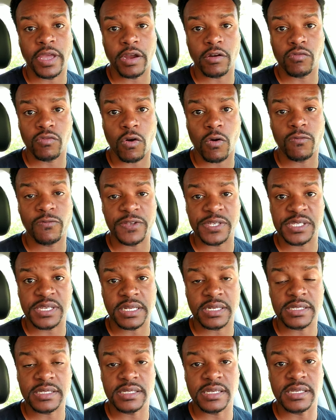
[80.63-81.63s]
their grow
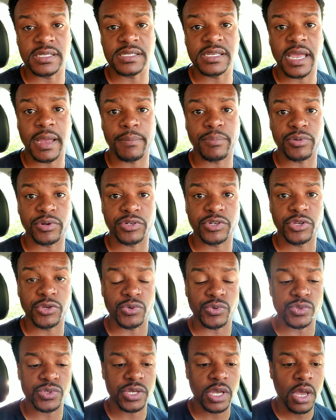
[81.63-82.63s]
facilities can
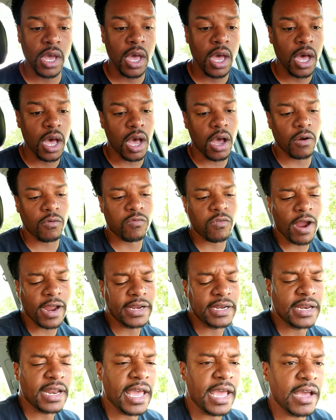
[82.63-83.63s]
produce.
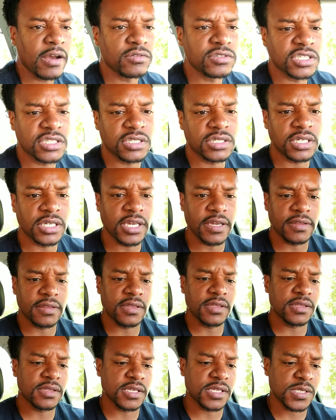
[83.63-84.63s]
Right now, just to get
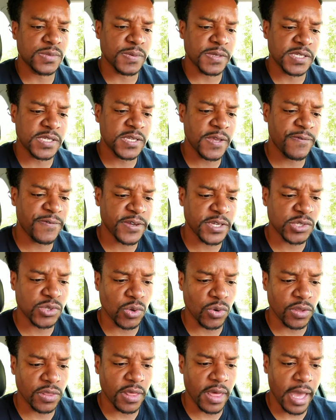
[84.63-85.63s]
the
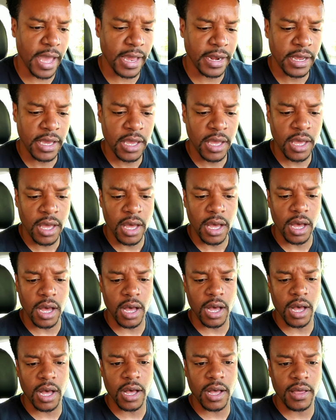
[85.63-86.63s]
specifics on that,
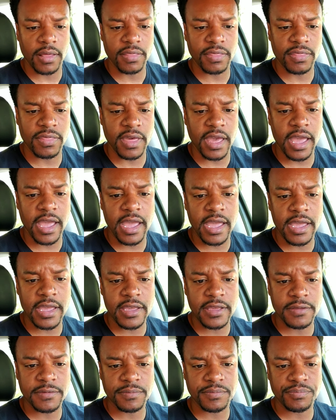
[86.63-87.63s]

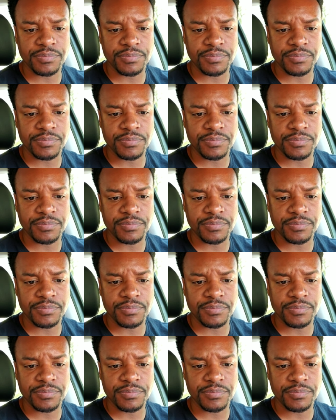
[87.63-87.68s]
they